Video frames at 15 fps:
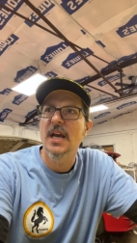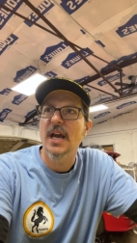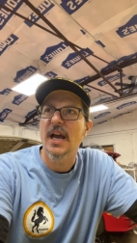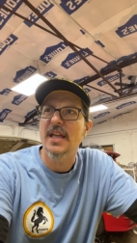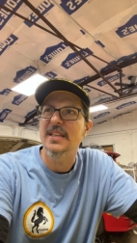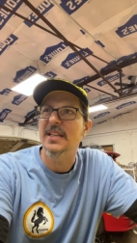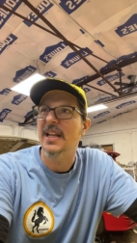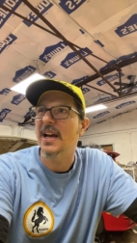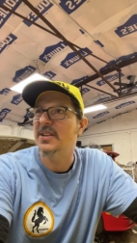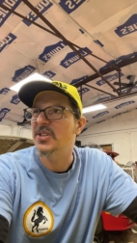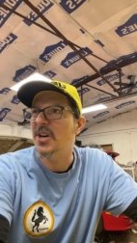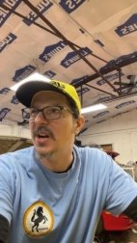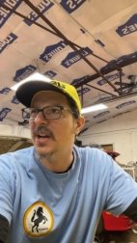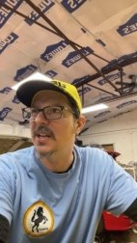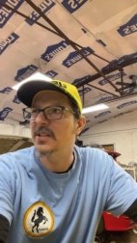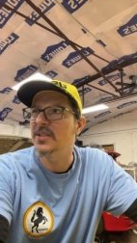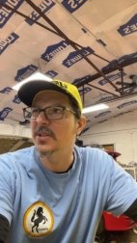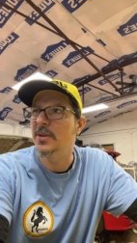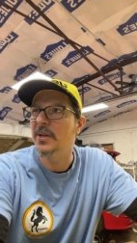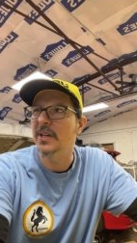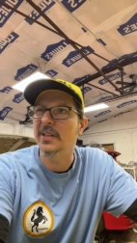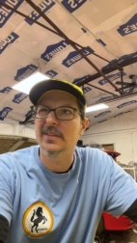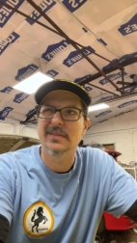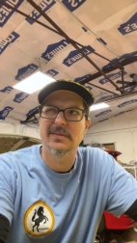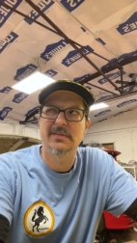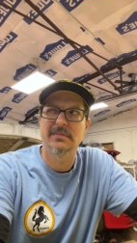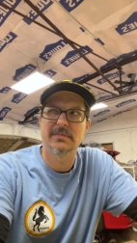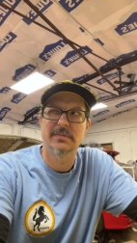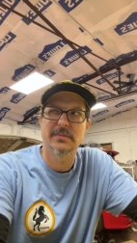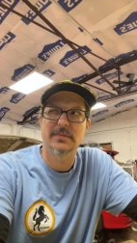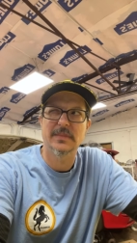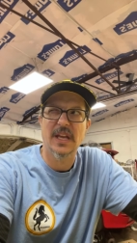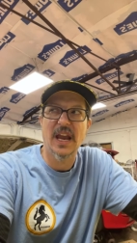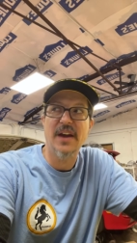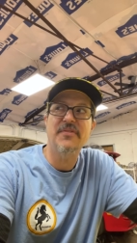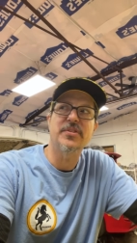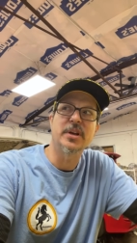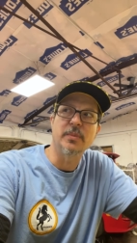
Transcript: And then I try and do it every